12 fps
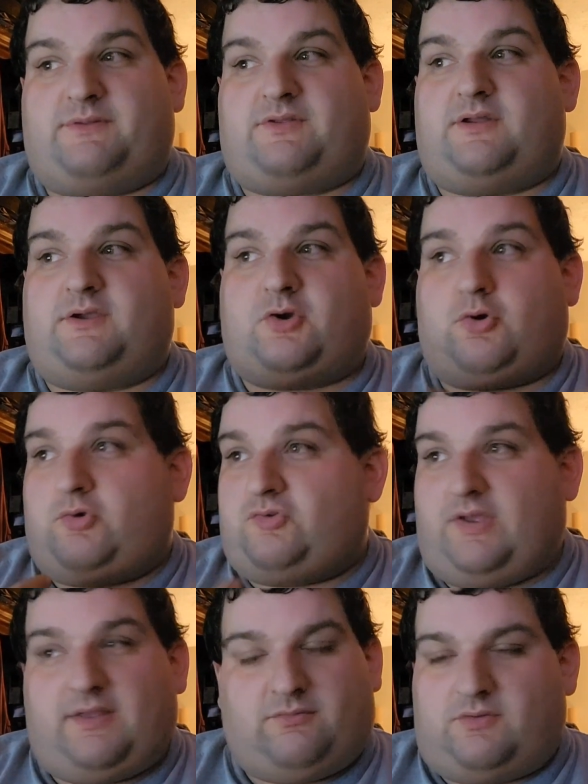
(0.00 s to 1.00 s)
It's an
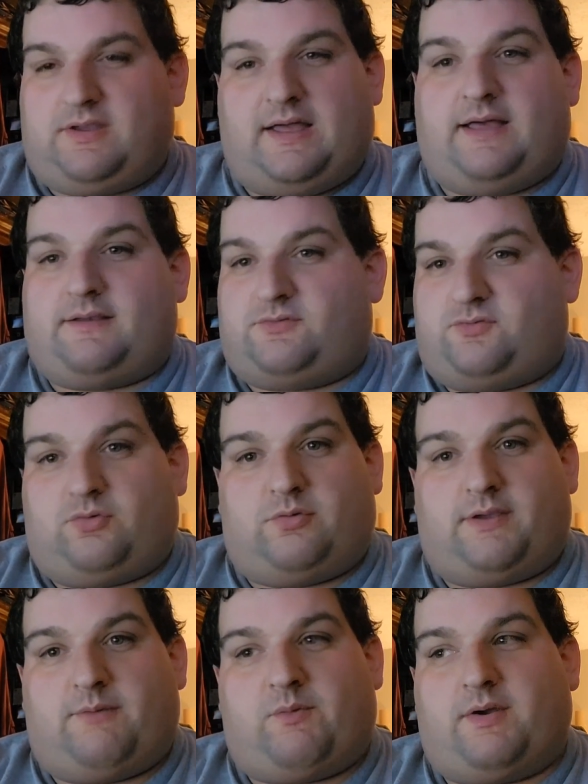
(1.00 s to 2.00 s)
encouraging
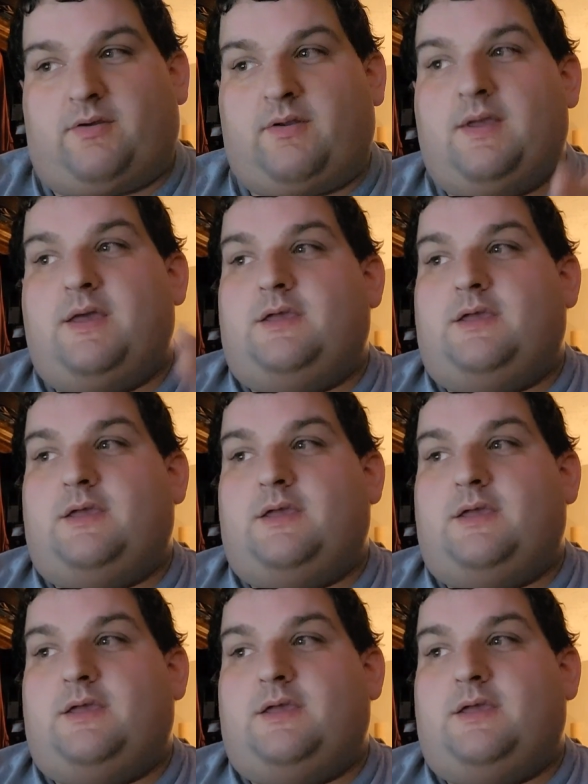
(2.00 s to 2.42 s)
story where